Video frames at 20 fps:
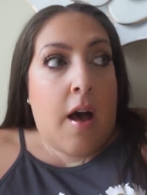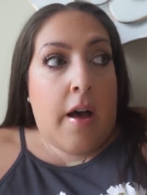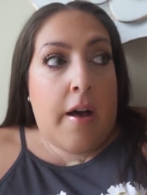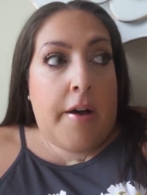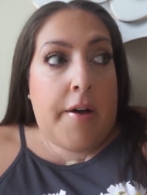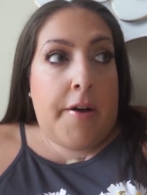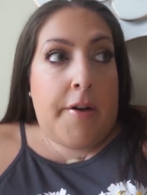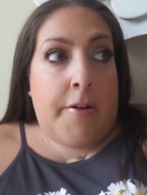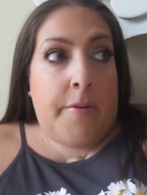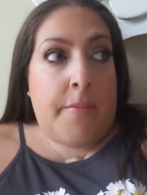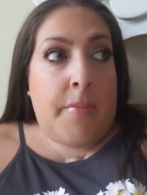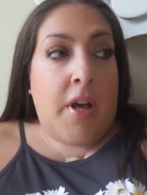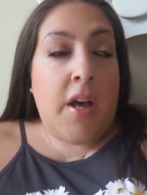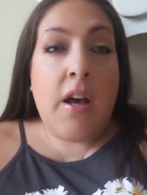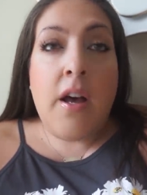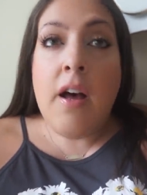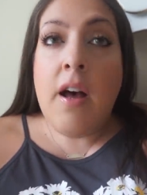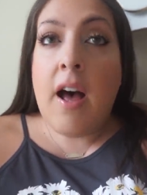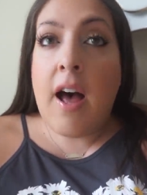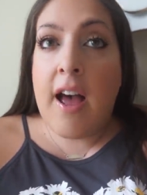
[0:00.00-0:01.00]
um,
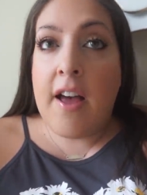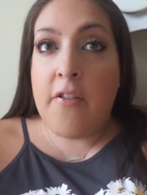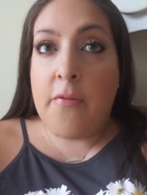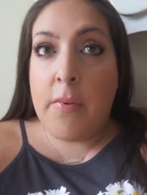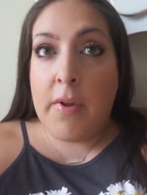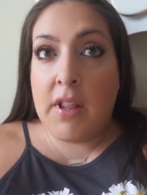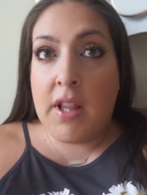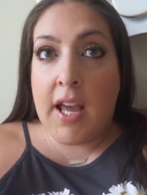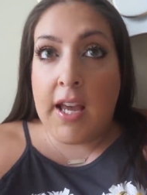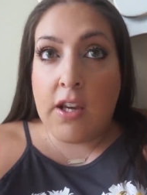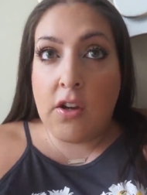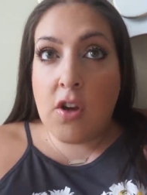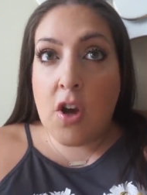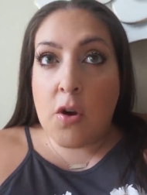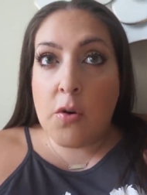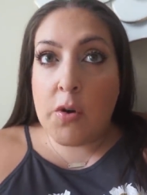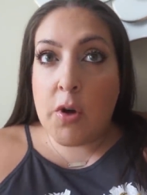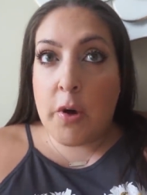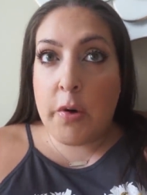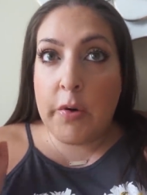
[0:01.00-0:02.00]
I've been like
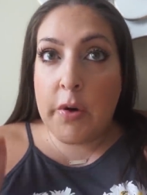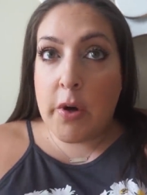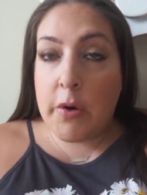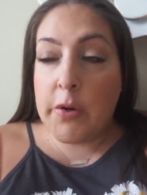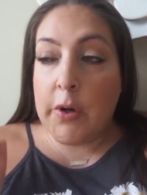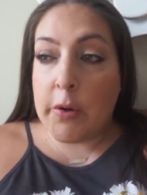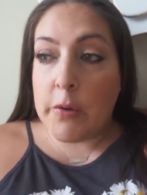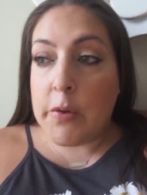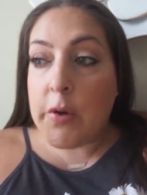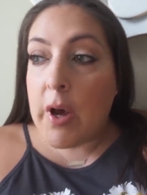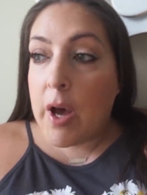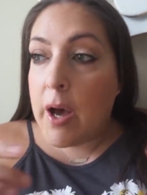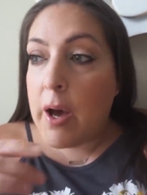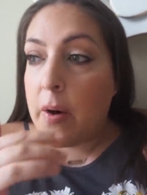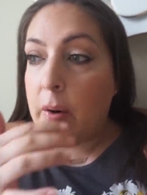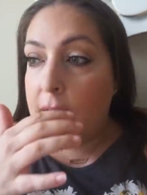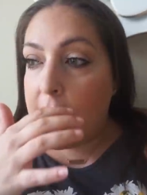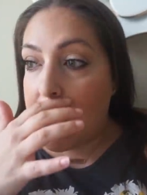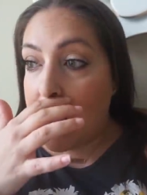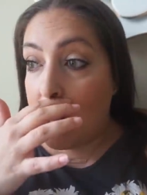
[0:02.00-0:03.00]
go, go, go, go,
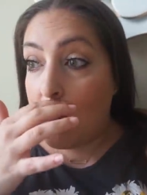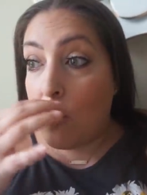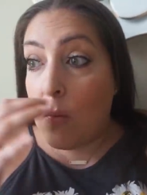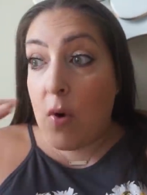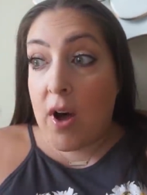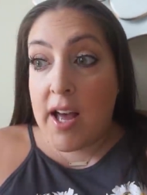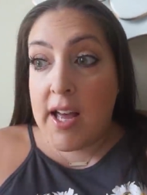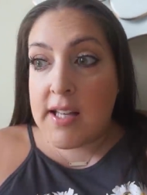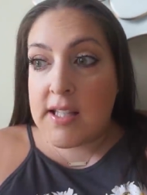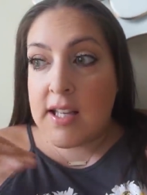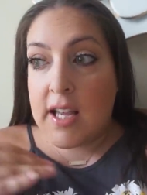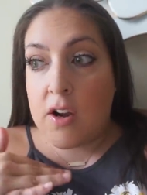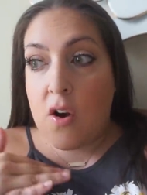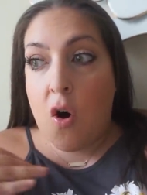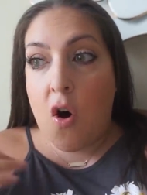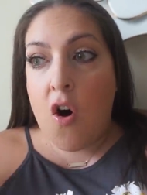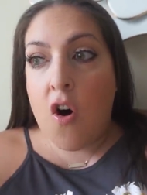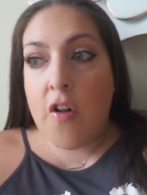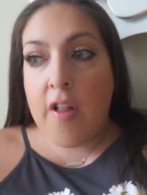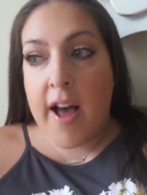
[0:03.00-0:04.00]
go. And I was like
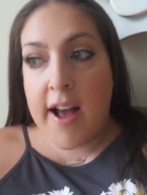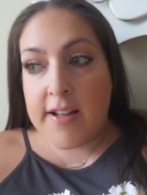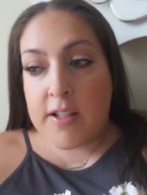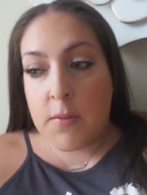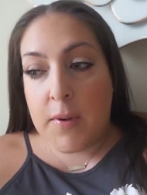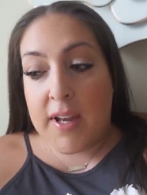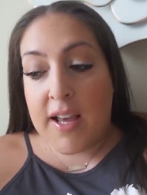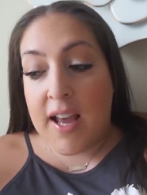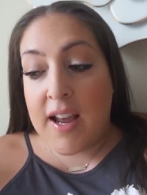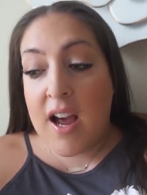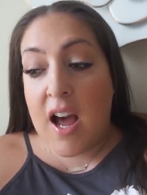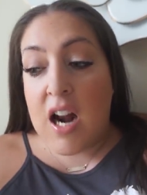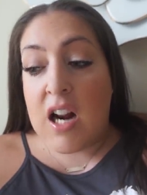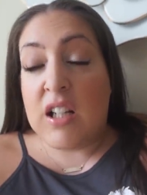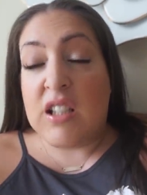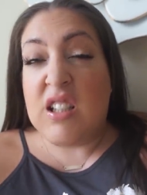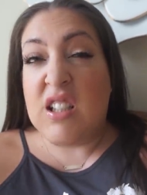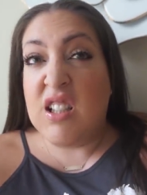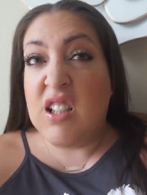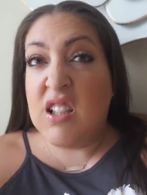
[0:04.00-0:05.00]
all last week. I
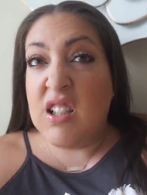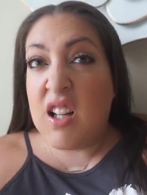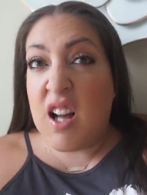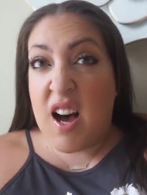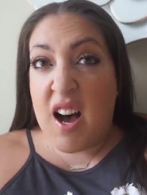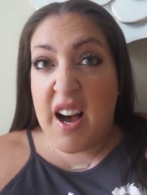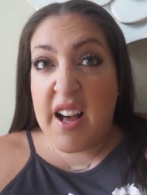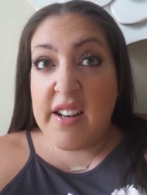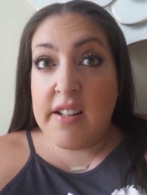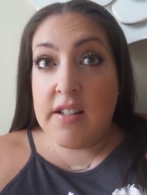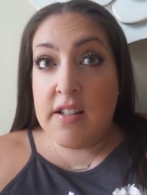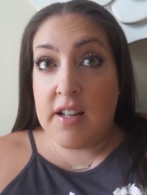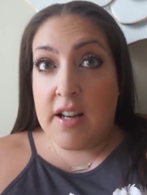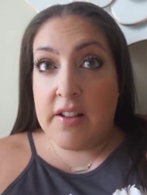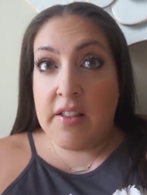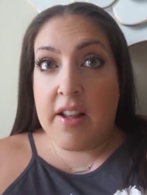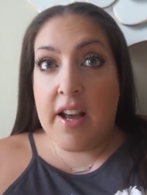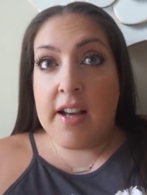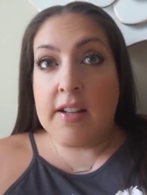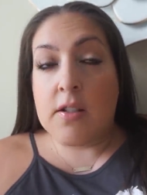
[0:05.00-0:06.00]
got a lot
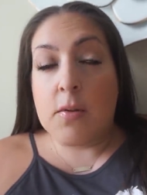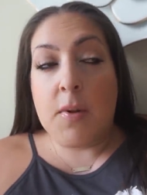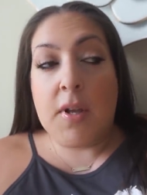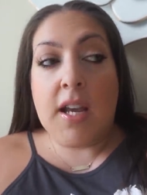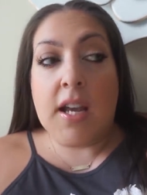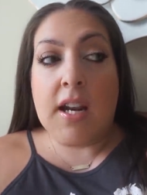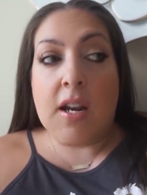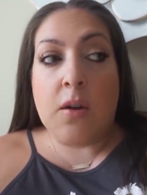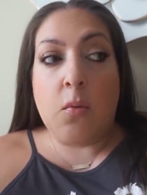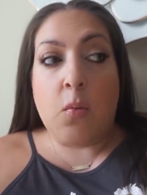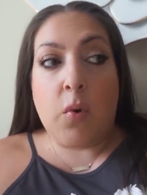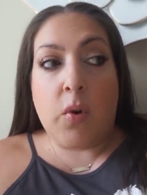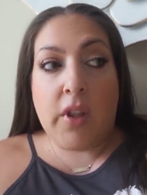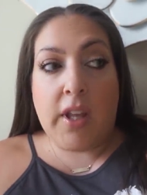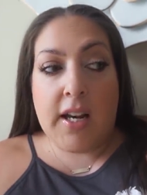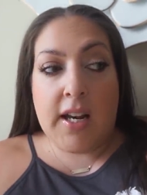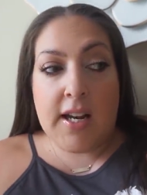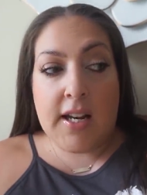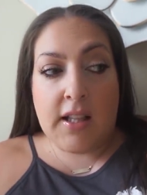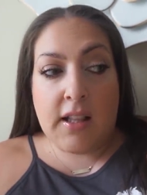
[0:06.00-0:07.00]
done last week and I
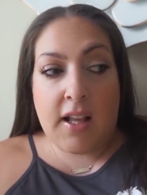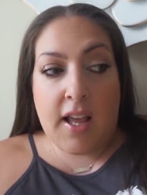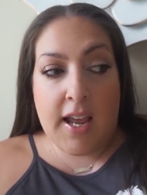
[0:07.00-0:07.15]
really didn't